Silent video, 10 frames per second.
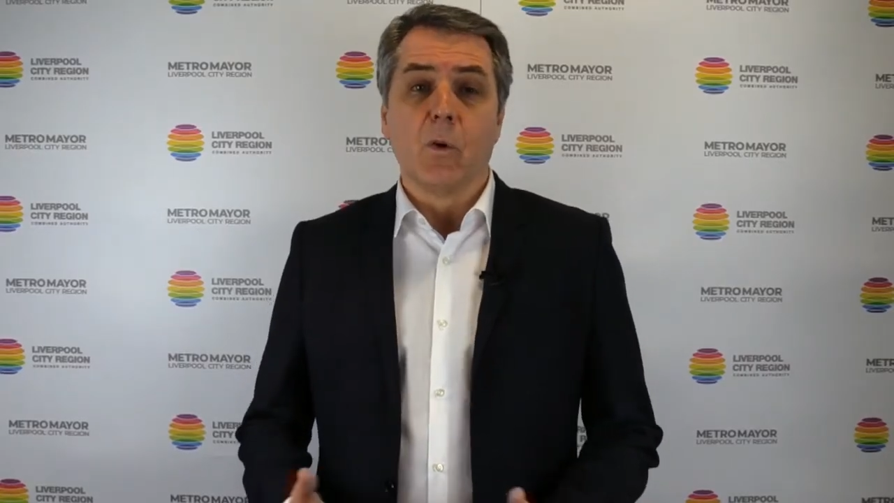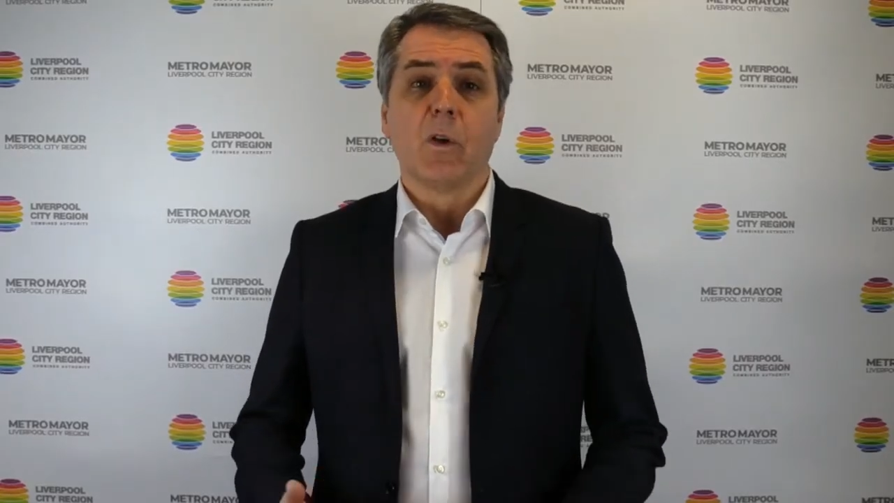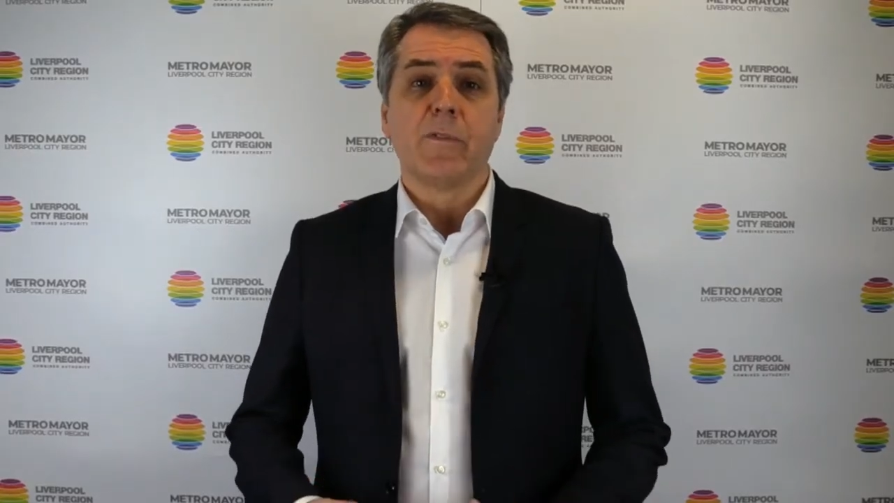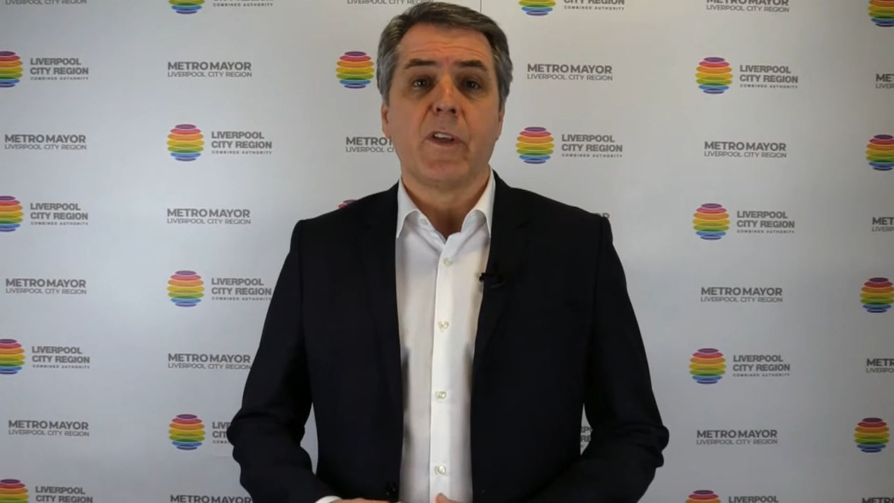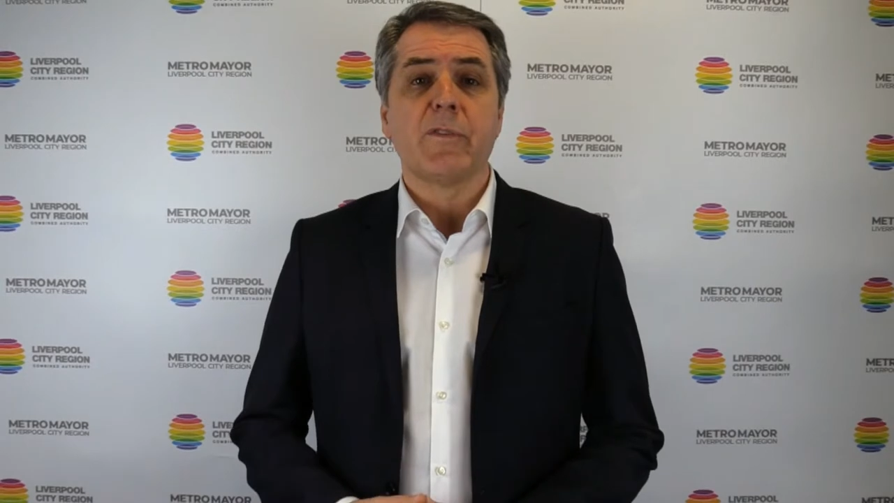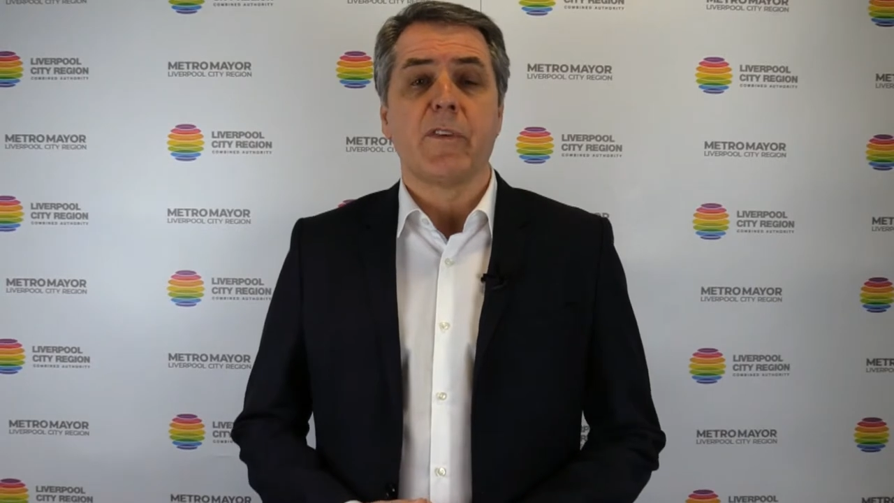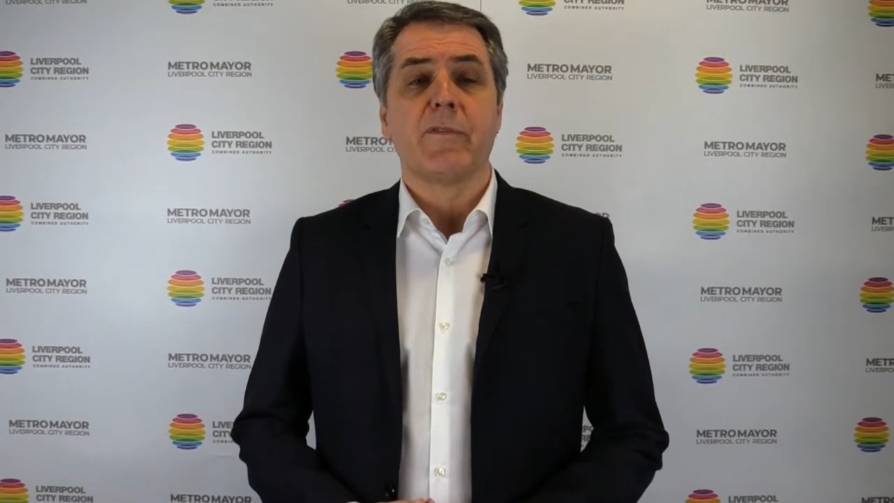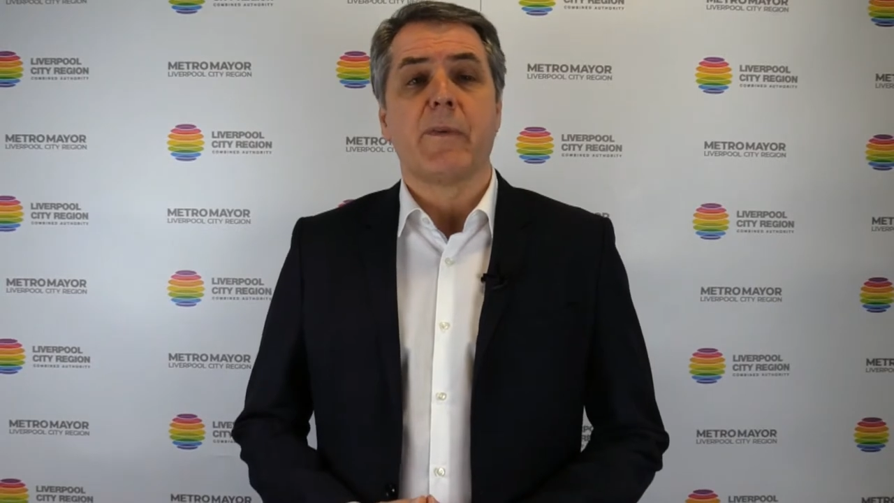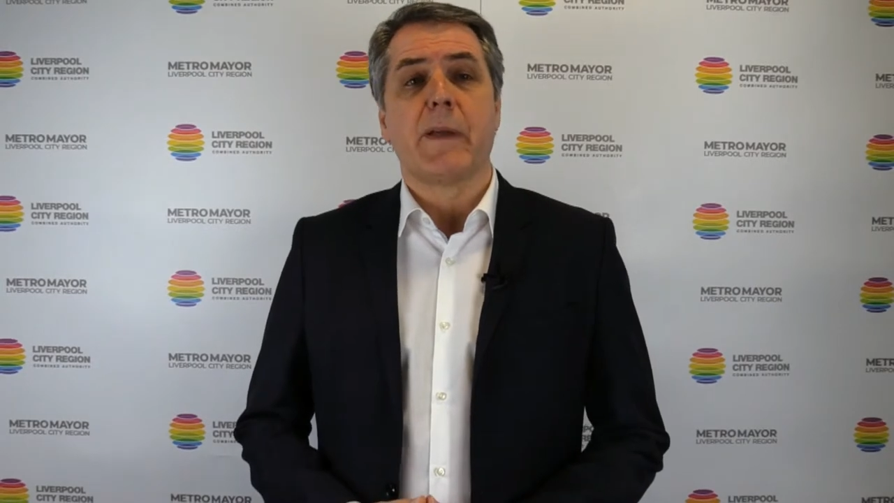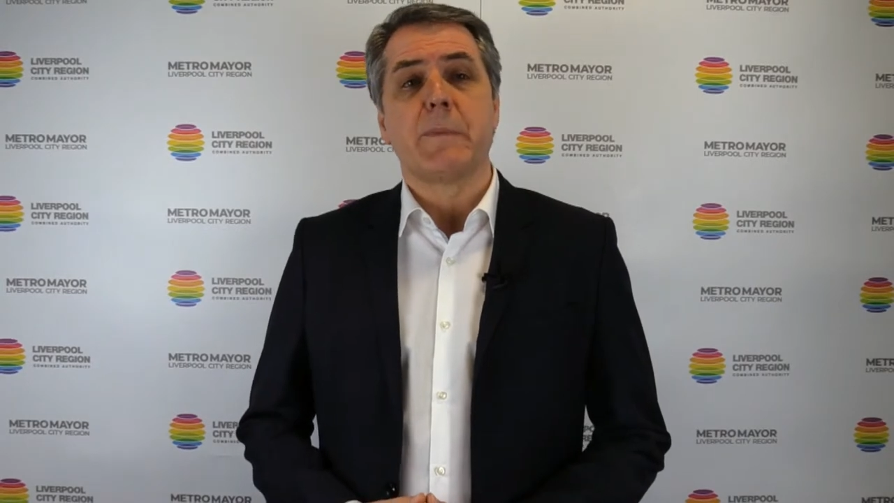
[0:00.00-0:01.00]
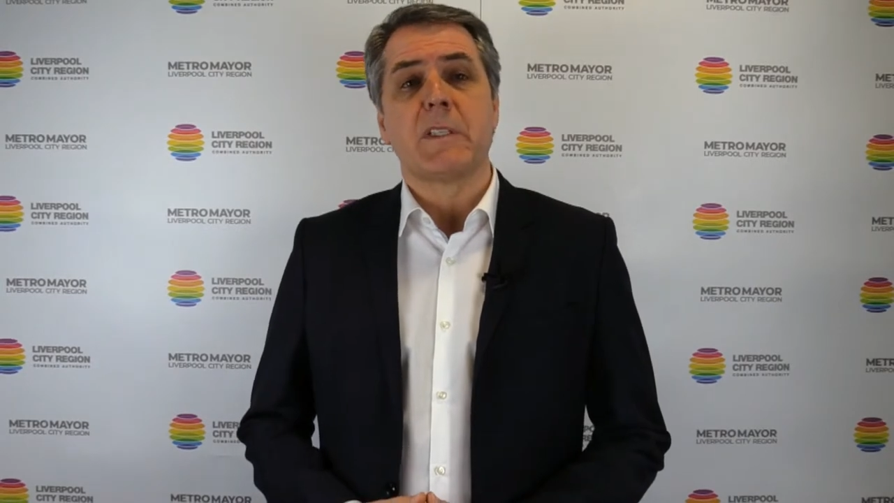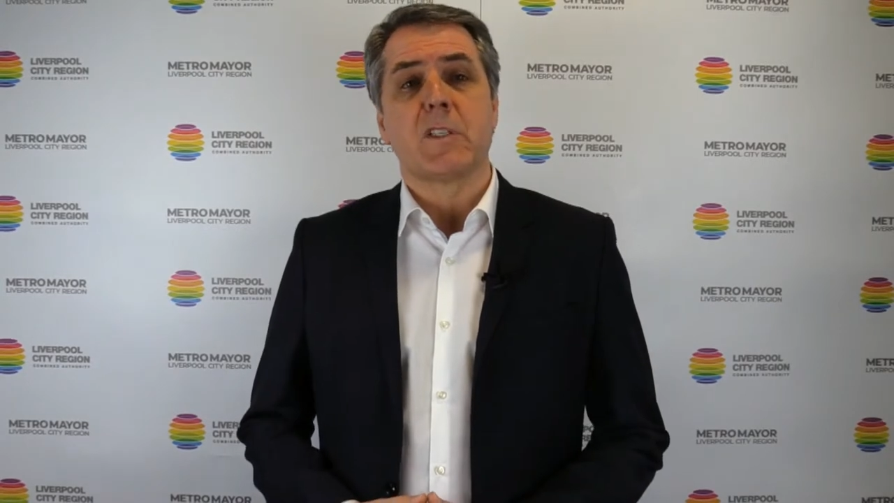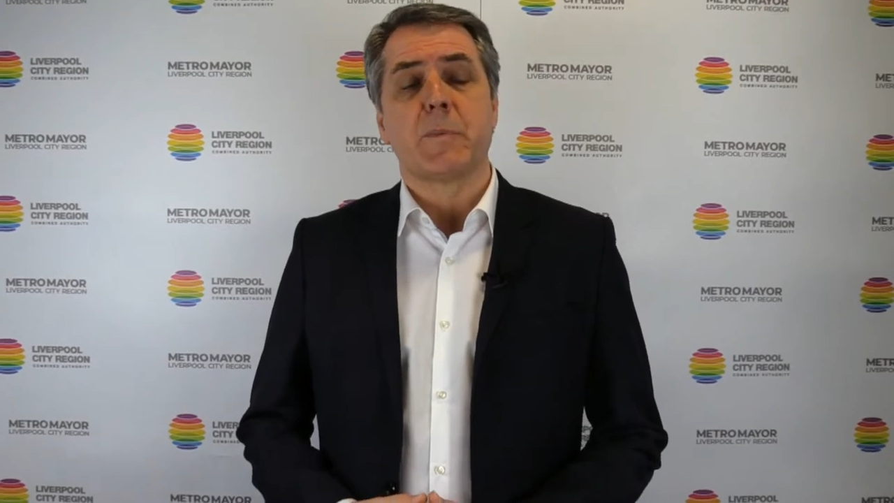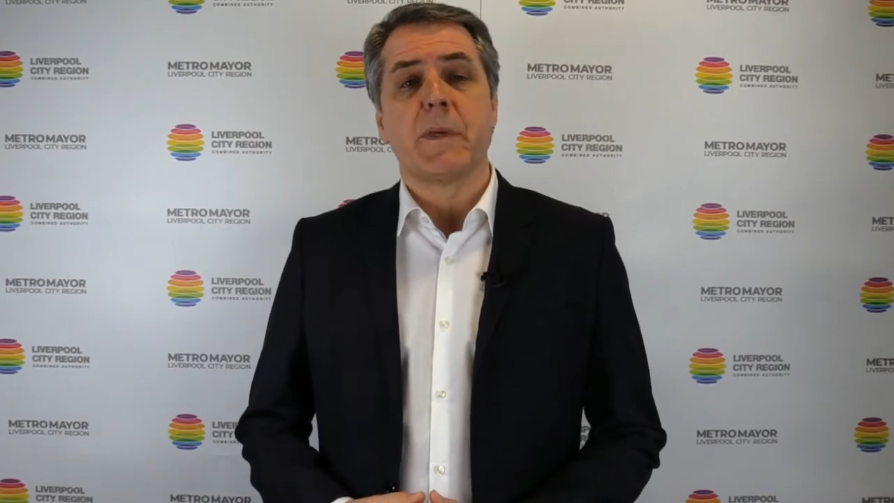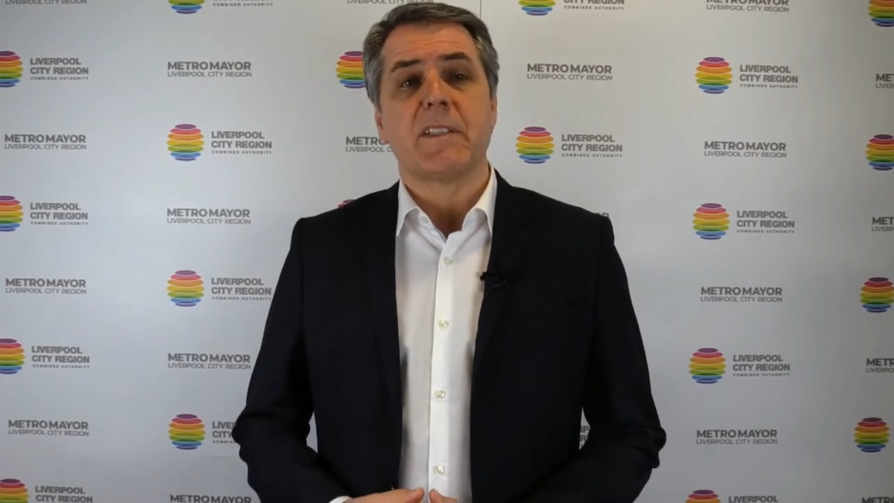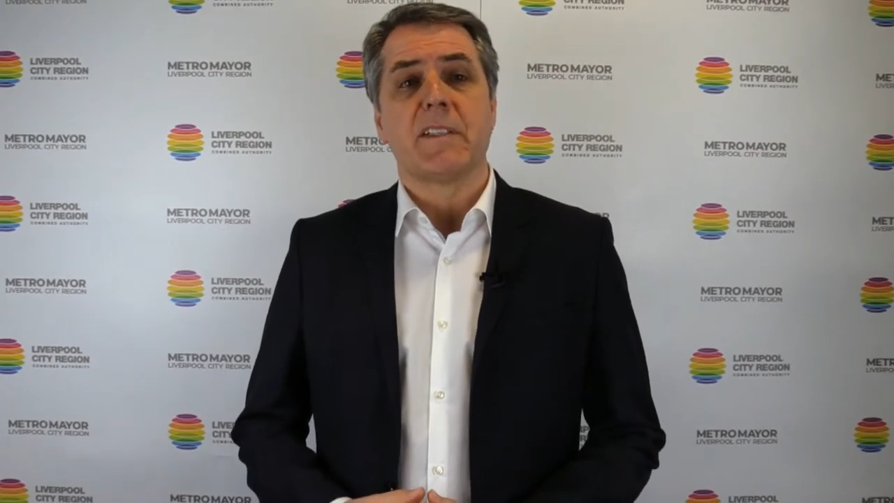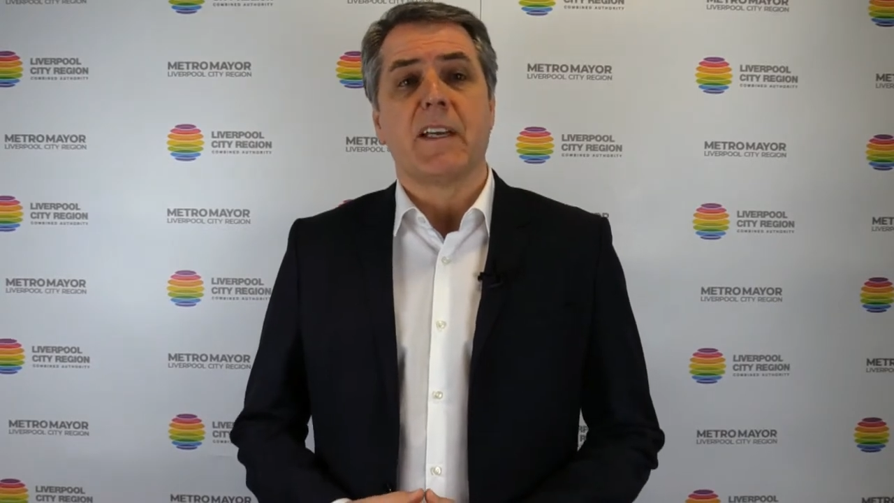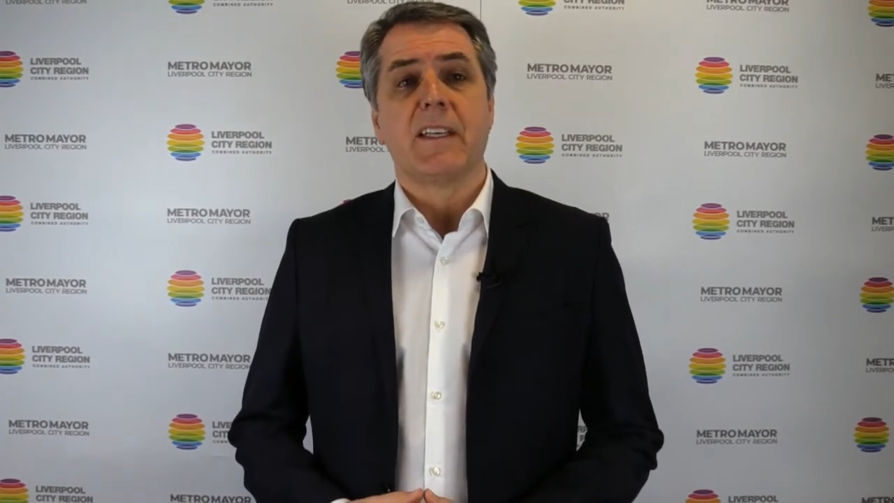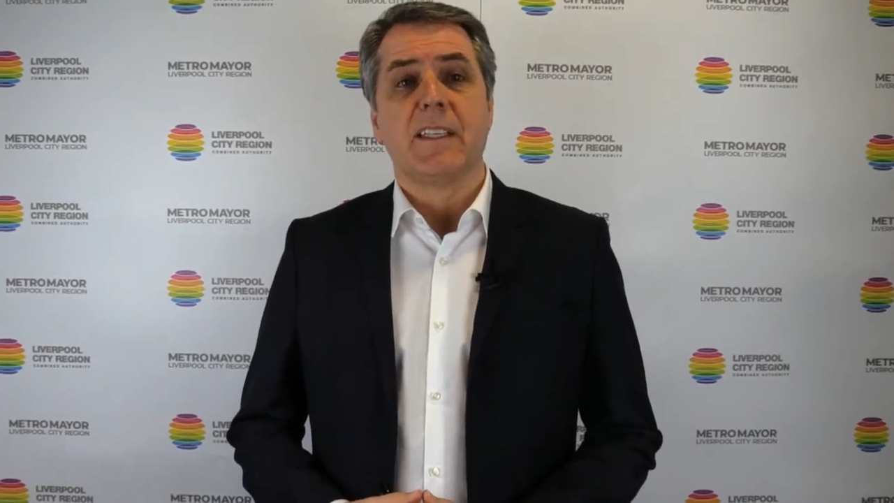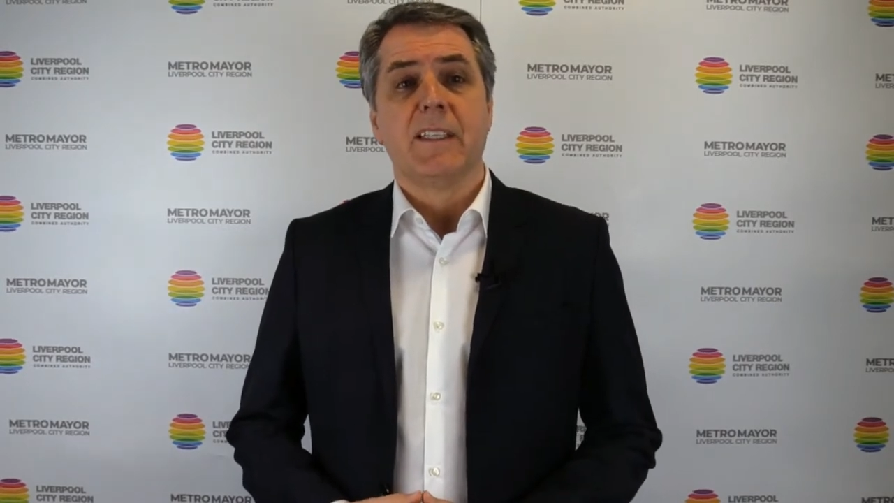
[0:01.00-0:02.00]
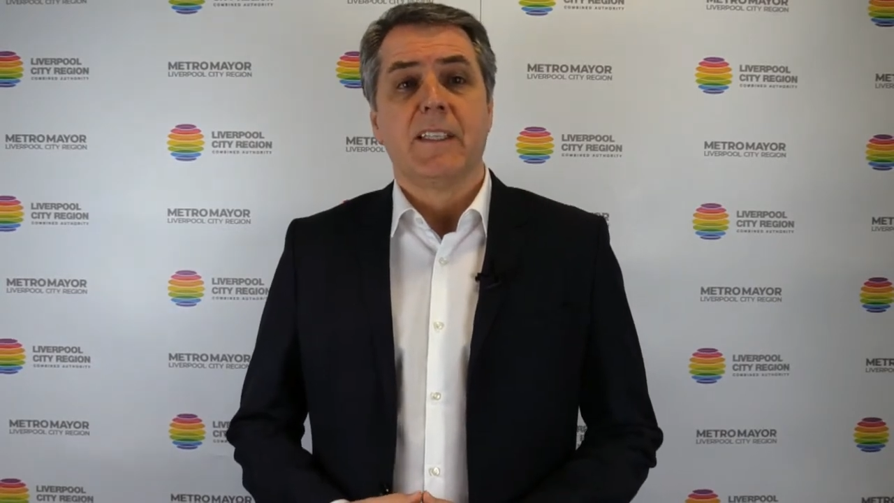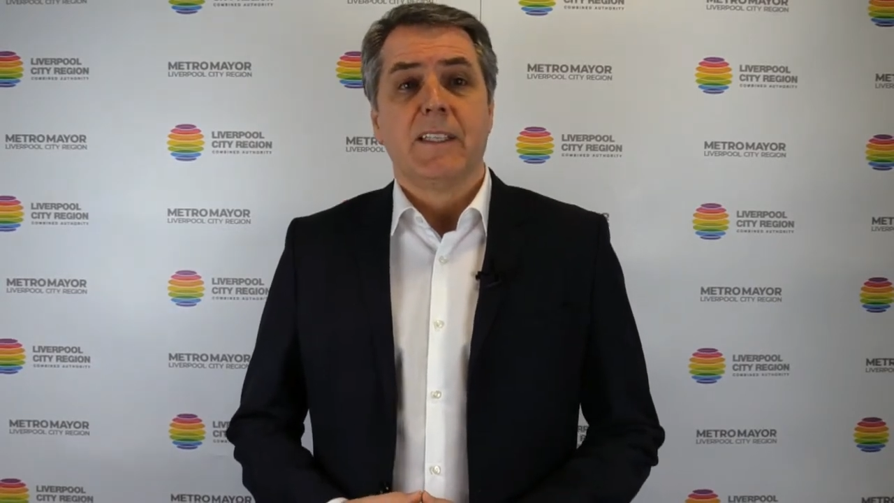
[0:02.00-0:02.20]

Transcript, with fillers: all of you for inviting me to speak today.